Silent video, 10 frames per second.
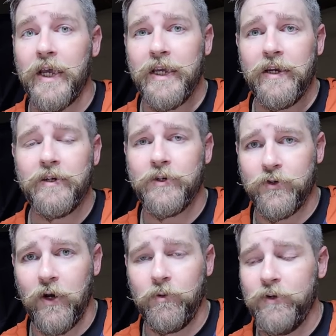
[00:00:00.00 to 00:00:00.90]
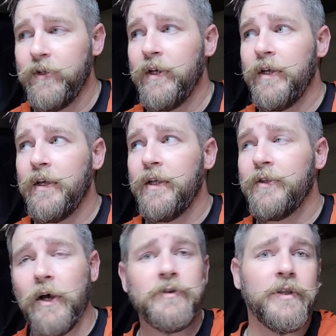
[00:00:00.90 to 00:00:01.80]
they get into trouble.
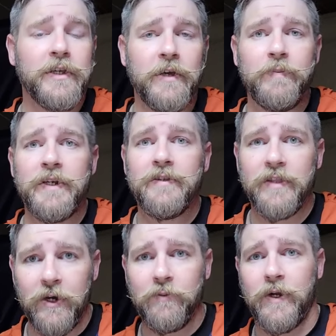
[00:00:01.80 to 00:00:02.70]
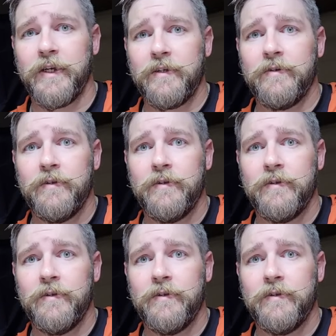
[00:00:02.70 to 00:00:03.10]
Those are the companies they're running.